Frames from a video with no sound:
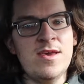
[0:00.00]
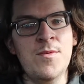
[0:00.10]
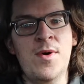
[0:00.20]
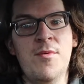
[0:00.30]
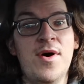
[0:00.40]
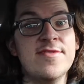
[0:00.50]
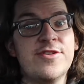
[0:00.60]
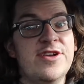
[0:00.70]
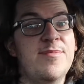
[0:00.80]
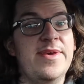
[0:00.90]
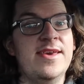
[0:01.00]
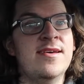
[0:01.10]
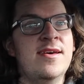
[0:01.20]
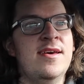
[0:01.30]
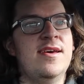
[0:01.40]
what was going to be
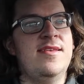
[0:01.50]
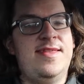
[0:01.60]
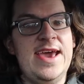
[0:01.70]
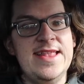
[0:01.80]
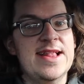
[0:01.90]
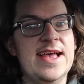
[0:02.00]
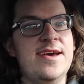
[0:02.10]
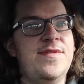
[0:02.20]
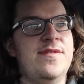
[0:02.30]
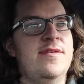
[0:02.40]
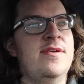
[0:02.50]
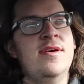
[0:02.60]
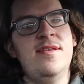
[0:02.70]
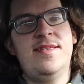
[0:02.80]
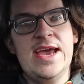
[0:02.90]
day in the life,
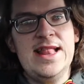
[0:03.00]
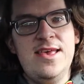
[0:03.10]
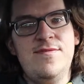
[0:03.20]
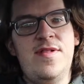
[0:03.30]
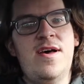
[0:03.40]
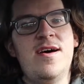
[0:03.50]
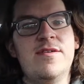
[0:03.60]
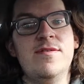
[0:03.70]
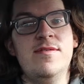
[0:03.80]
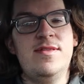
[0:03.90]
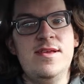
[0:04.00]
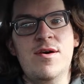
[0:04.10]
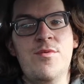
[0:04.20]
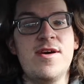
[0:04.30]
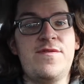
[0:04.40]
daily vlog,
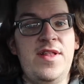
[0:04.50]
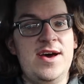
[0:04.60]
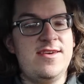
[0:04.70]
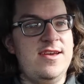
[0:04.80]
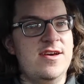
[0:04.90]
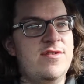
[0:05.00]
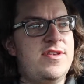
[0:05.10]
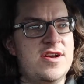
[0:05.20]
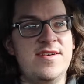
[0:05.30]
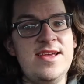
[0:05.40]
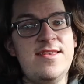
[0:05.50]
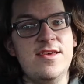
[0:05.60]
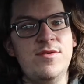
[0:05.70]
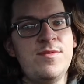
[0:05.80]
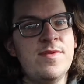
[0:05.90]
work vlog, you know, turned
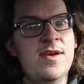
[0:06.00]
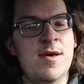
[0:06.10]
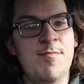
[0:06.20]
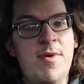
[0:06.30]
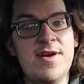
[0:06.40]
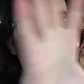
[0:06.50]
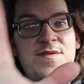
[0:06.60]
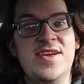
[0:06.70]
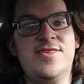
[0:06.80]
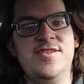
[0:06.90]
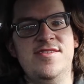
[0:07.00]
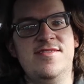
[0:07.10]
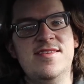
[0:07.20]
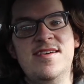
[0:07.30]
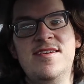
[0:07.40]
into Marty
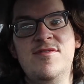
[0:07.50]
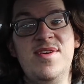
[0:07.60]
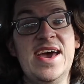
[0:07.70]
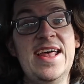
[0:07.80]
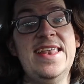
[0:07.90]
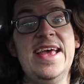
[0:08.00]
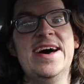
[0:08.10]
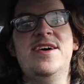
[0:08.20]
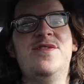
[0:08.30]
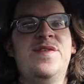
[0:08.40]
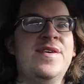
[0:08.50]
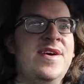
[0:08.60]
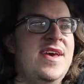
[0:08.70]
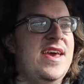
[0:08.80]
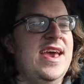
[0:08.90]
Adventures. We got a day off
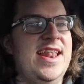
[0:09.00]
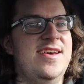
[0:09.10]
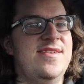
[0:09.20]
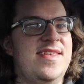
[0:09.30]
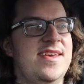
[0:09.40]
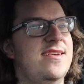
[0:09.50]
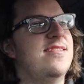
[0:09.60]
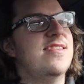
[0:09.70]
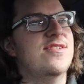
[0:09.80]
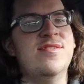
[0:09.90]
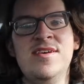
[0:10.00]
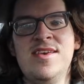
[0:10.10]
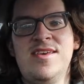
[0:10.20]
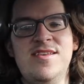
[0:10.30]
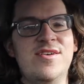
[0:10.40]
and everything, so,
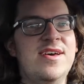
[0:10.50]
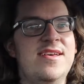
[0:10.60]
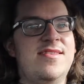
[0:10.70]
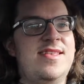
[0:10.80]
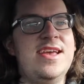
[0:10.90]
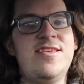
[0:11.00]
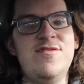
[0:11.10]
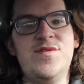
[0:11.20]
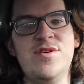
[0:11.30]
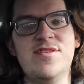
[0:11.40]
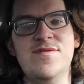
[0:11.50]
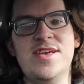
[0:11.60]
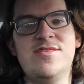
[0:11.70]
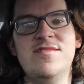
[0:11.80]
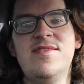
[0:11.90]
you know, stay tuned for those
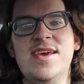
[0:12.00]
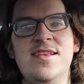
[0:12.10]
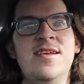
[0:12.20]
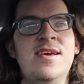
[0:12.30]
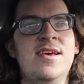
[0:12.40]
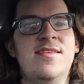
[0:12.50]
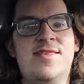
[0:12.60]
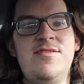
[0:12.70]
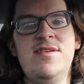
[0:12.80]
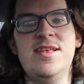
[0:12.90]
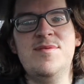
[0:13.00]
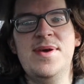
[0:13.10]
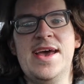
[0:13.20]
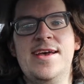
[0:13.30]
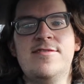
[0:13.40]
adventures and see you in a little
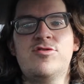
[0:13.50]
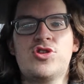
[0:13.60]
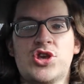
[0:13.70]
bit, guys.